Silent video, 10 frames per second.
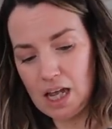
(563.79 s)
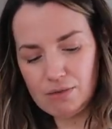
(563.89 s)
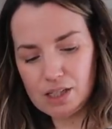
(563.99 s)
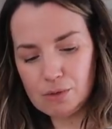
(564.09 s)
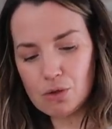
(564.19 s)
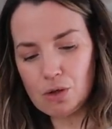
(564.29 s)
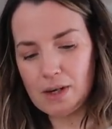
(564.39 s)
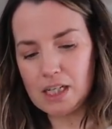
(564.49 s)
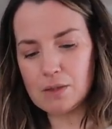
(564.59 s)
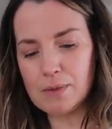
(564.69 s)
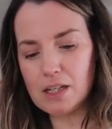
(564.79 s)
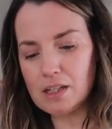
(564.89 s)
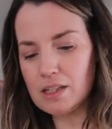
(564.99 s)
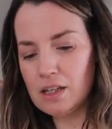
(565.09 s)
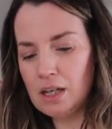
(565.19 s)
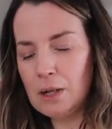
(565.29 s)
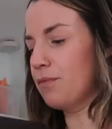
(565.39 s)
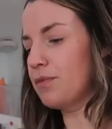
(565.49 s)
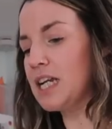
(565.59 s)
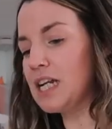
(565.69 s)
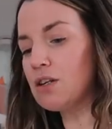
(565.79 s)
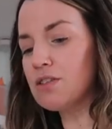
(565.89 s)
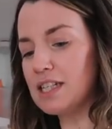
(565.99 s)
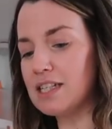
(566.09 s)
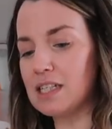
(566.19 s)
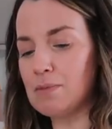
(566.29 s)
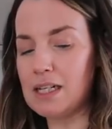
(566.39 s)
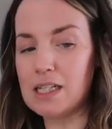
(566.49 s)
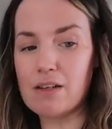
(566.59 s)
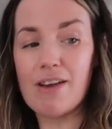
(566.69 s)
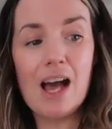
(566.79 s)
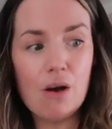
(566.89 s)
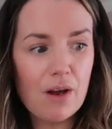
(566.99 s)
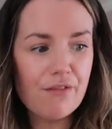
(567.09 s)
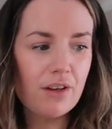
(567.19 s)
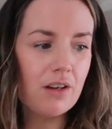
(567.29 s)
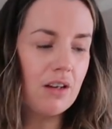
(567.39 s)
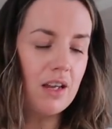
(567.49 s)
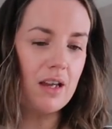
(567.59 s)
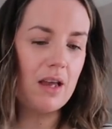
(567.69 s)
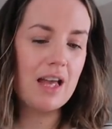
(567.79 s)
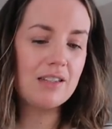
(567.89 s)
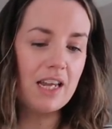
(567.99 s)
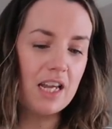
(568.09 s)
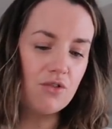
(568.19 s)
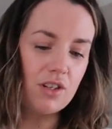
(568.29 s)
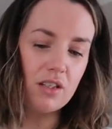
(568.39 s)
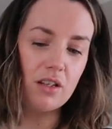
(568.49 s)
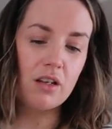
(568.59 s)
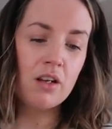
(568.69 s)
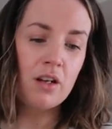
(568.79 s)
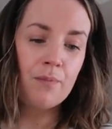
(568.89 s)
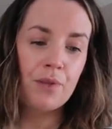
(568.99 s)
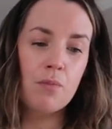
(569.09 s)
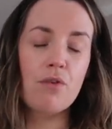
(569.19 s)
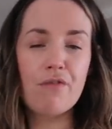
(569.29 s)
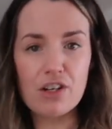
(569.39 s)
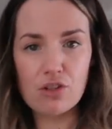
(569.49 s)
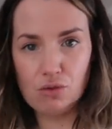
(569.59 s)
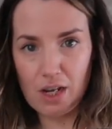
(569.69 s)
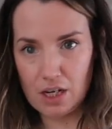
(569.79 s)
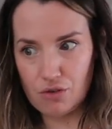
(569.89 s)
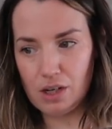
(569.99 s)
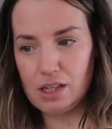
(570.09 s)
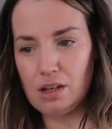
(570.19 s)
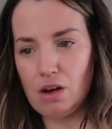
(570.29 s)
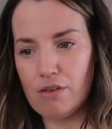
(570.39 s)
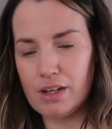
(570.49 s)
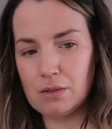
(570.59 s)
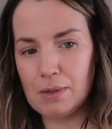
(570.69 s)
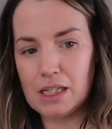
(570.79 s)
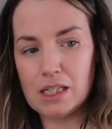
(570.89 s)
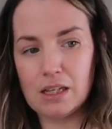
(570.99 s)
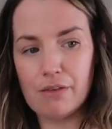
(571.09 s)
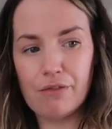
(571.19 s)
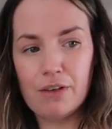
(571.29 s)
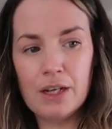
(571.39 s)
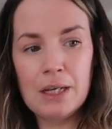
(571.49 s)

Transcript: And the reason I'm talking about it is because the Helios is expensive. However, as a hairdresser, professional hair dryers are expensive.